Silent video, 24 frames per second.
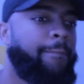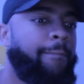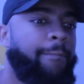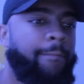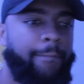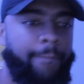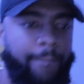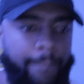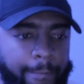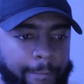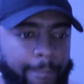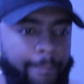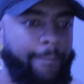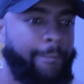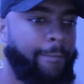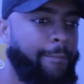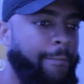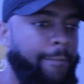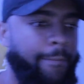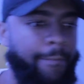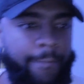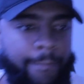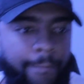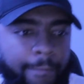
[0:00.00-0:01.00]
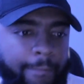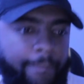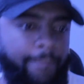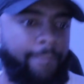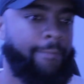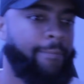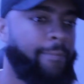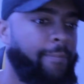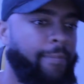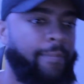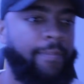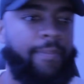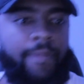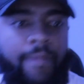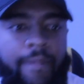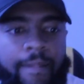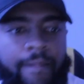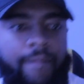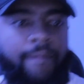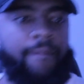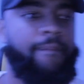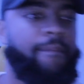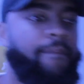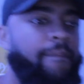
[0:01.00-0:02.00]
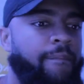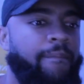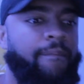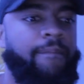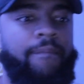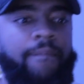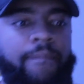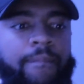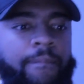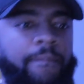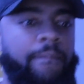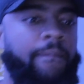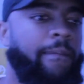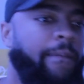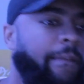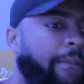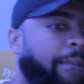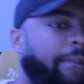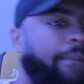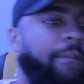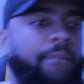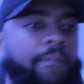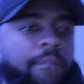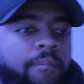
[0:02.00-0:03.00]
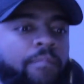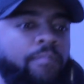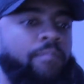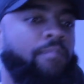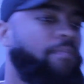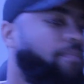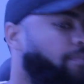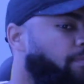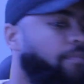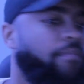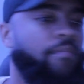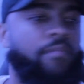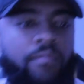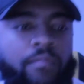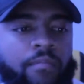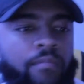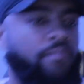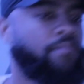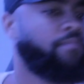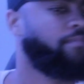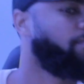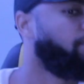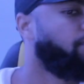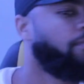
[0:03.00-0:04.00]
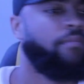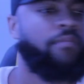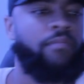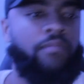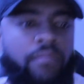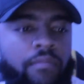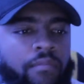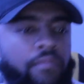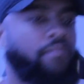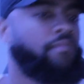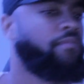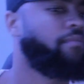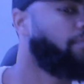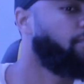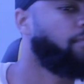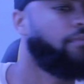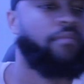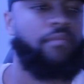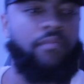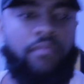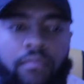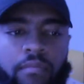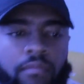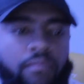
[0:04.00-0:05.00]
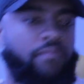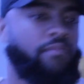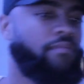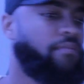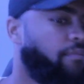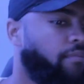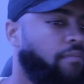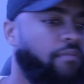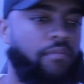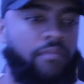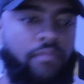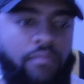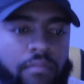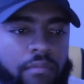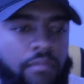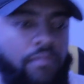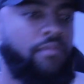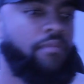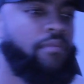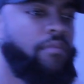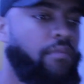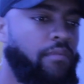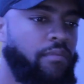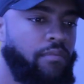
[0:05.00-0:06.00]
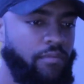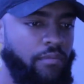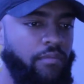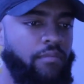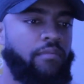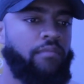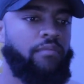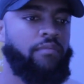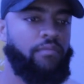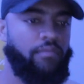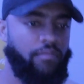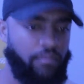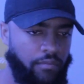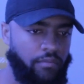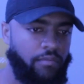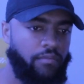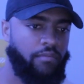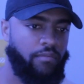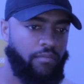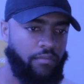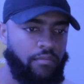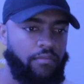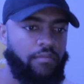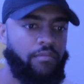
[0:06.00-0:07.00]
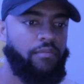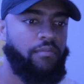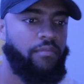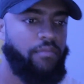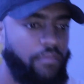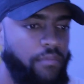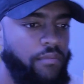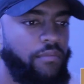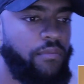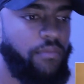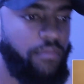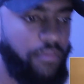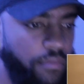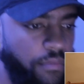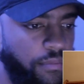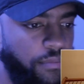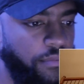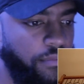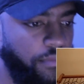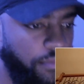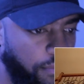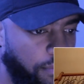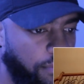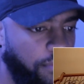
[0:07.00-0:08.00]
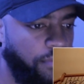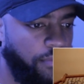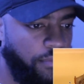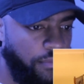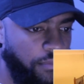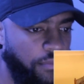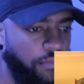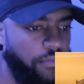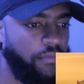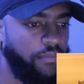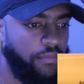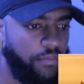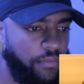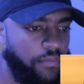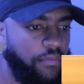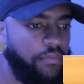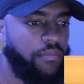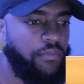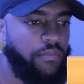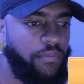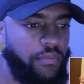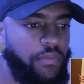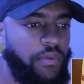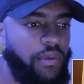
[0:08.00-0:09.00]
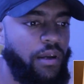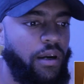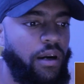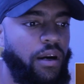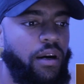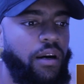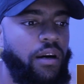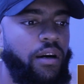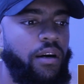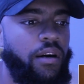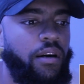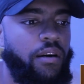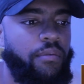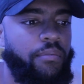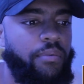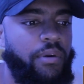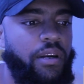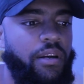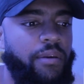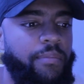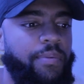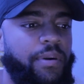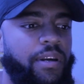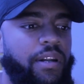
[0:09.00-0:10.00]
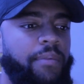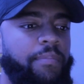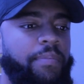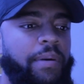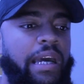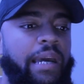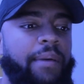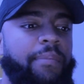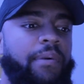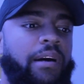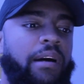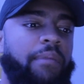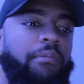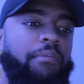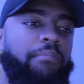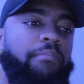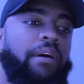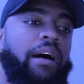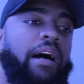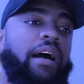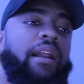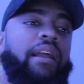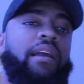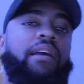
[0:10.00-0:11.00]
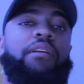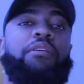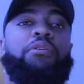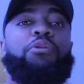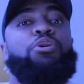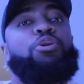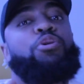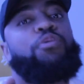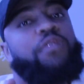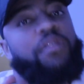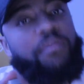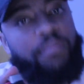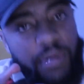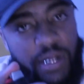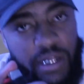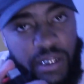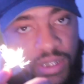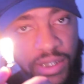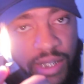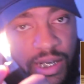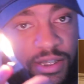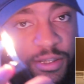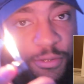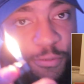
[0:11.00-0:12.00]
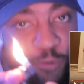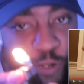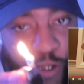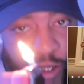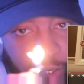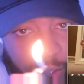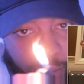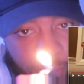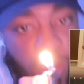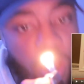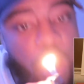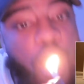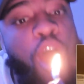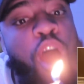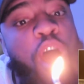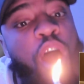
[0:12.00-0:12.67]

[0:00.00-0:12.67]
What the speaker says: Bitches on that stupid shit. Pop up at the mouth, I said it out, but I ain't boozy, bitch. Niggas wanna know, but if she bought it, let me school and quit. Bring your pen and paper, I'ma body any goofy bitch. Bring your pen and paper, I'ma body any goofy bitch. That's a flame.